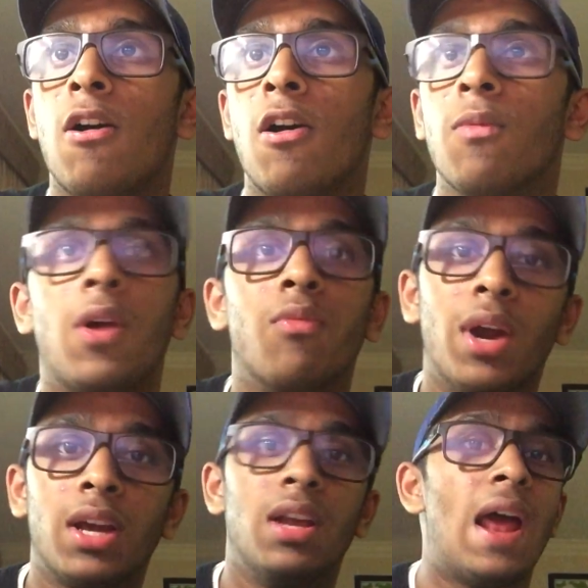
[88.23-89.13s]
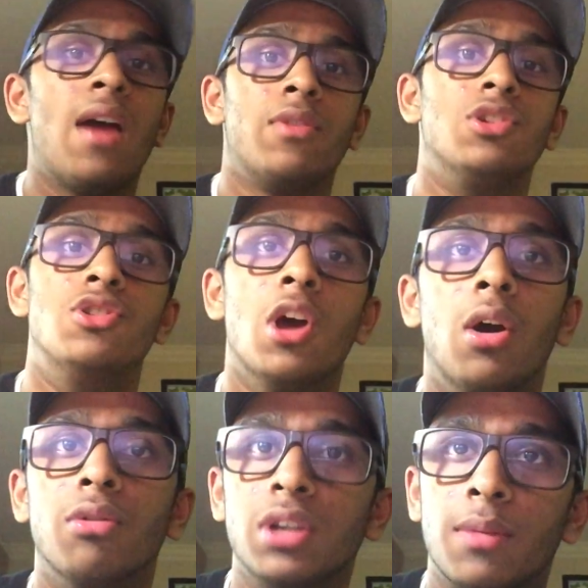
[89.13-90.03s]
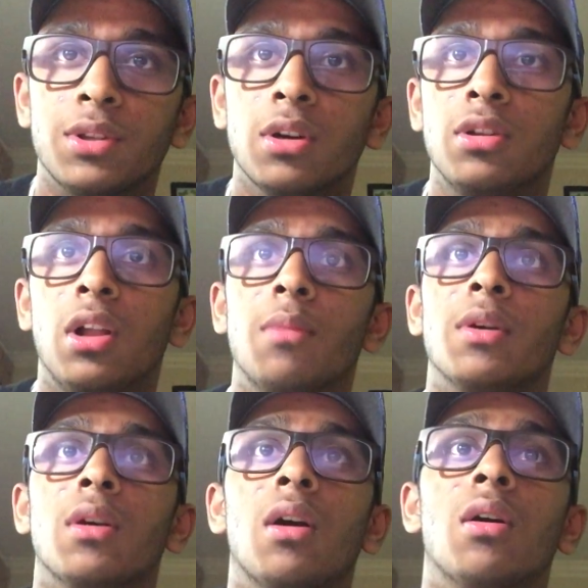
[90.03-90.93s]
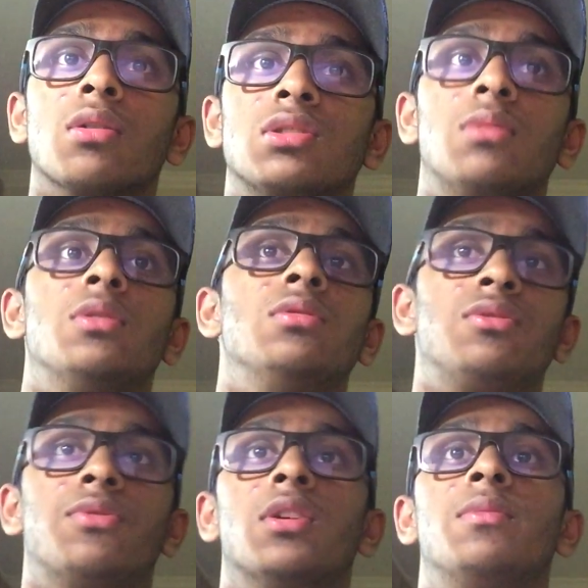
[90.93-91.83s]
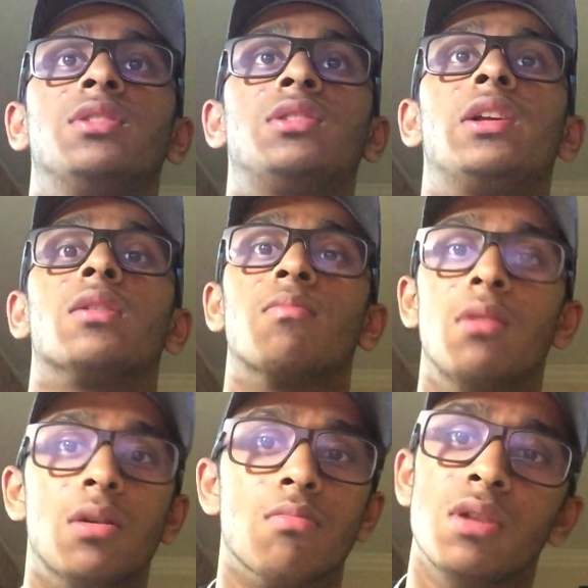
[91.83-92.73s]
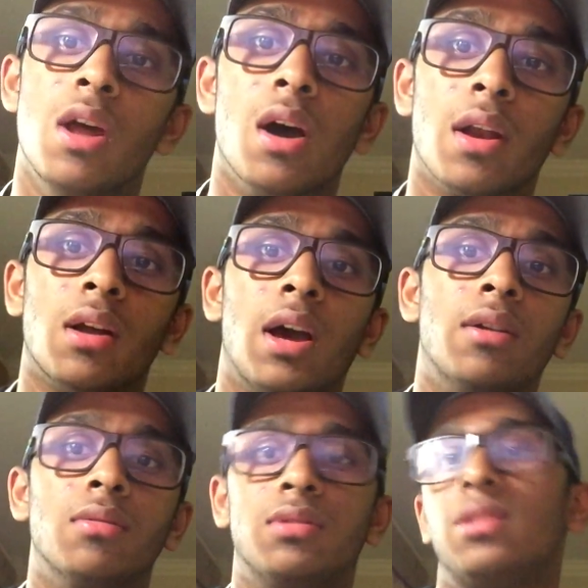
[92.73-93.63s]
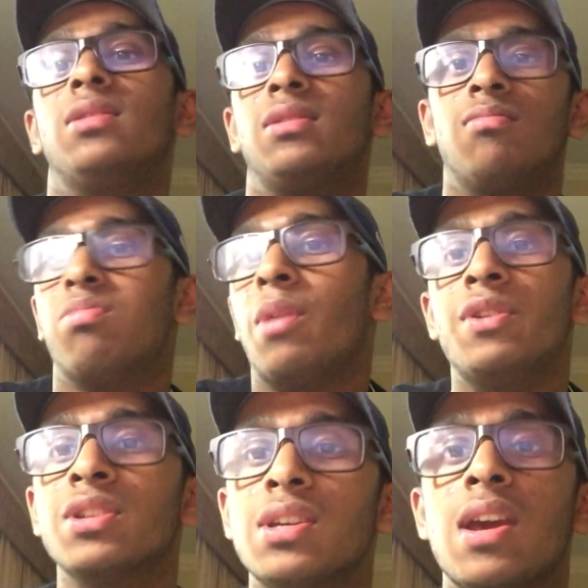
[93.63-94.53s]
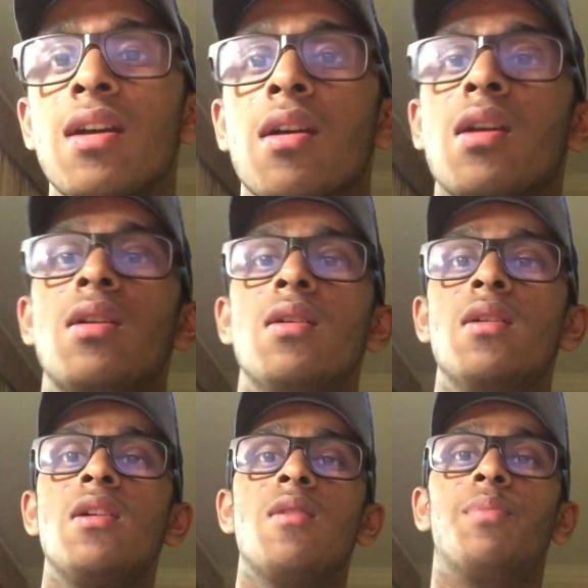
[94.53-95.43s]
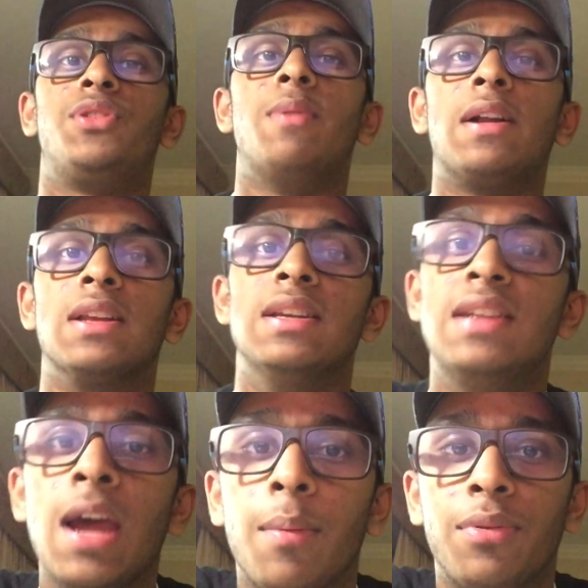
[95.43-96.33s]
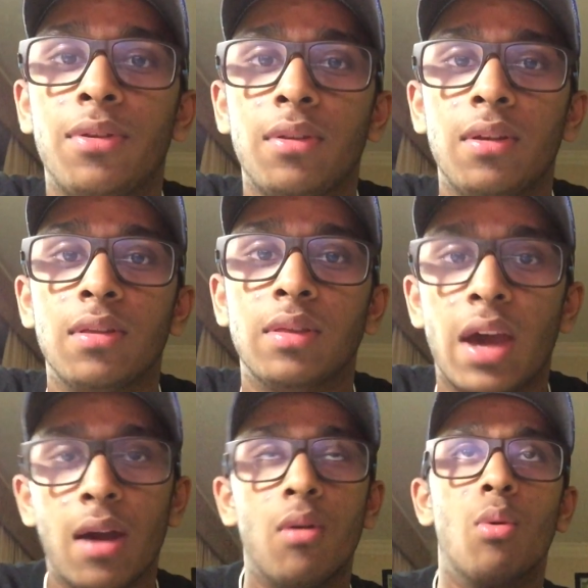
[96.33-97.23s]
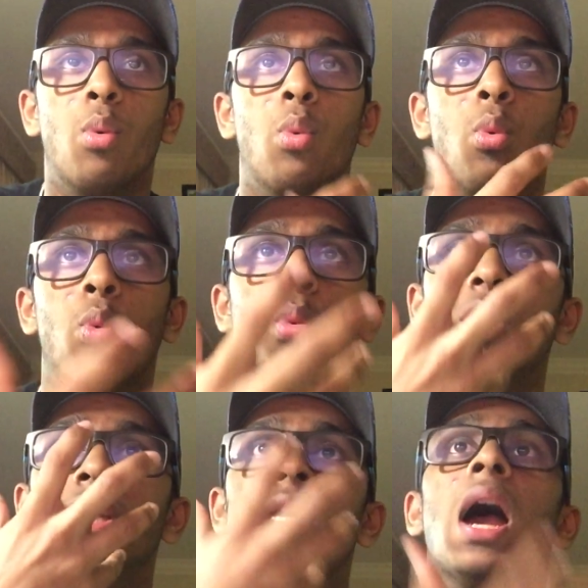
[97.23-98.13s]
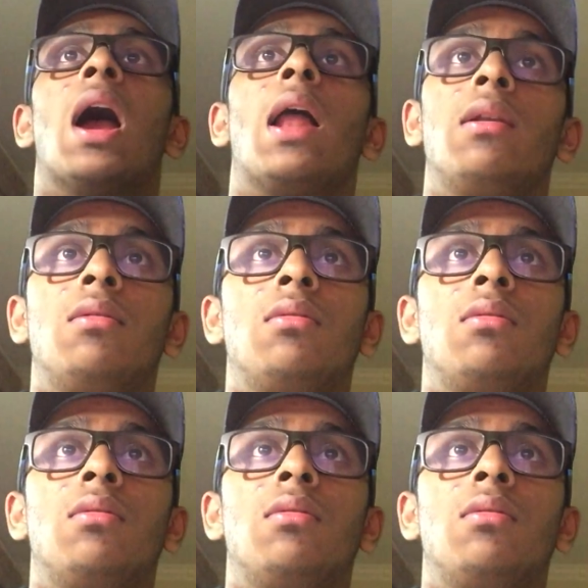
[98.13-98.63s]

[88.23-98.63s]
an average Joe talking about the earth element. Oh, someone who's firm and steady. Boom, done. Probably doesn't care. But the amount of depth that we got